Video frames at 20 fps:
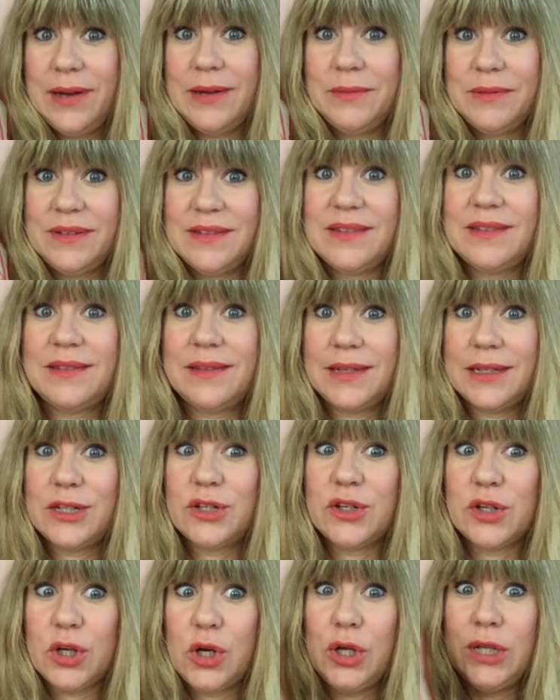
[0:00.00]
It
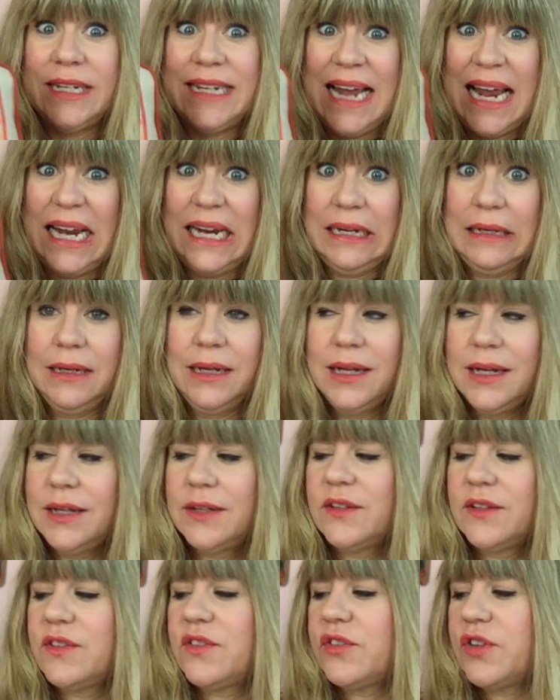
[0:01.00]
took all day.
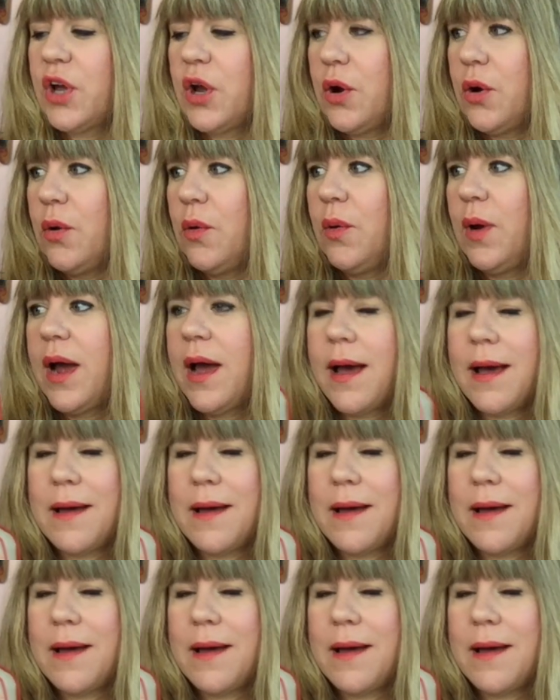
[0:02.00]
So